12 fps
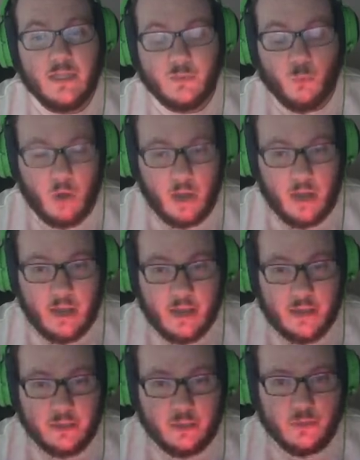
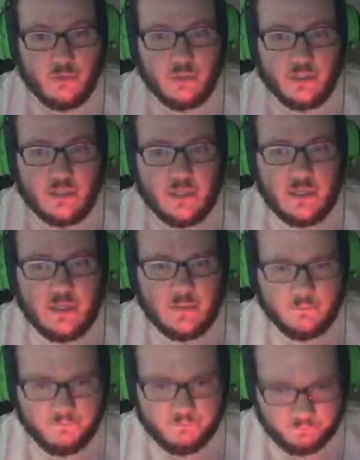why you see
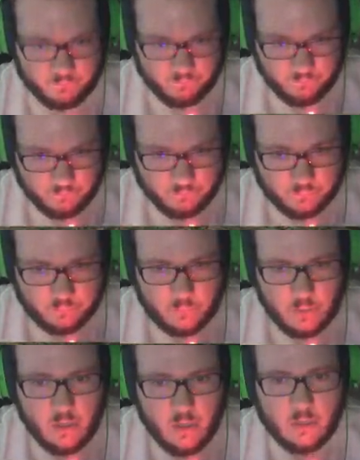
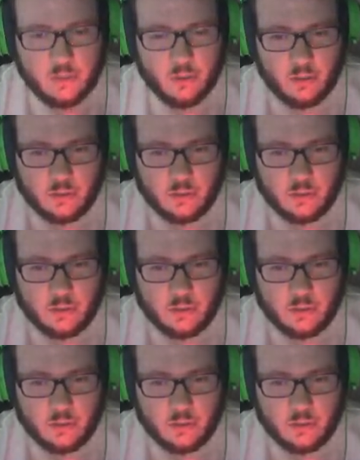dark